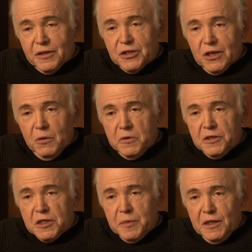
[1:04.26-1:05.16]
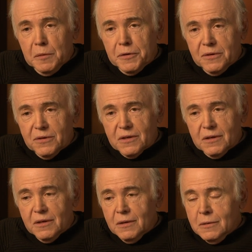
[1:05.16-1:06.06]
on the show, it was just me and the
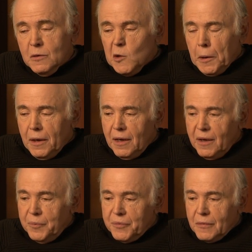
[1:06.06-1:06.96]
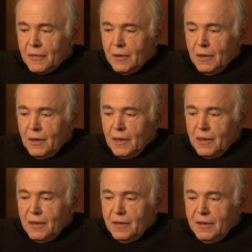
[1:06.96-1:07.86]
producer. Um,
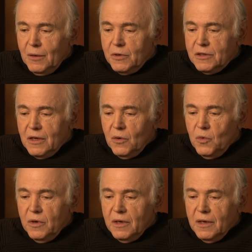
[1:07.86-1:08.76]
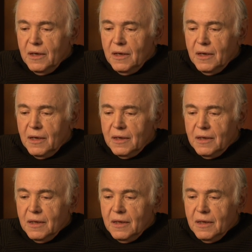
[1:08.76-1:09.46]
there was no, uh,